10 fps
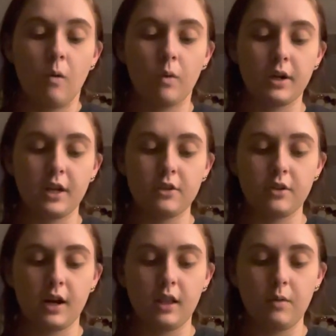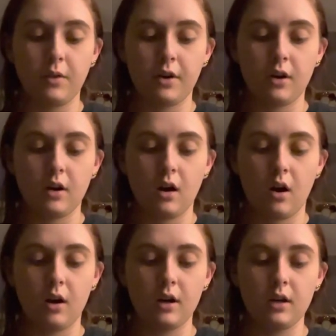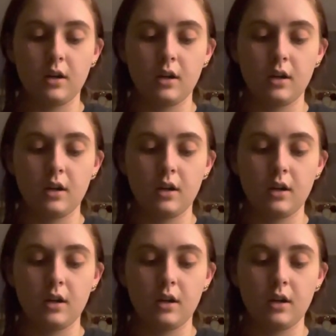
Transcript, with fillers: Working directly with your heart,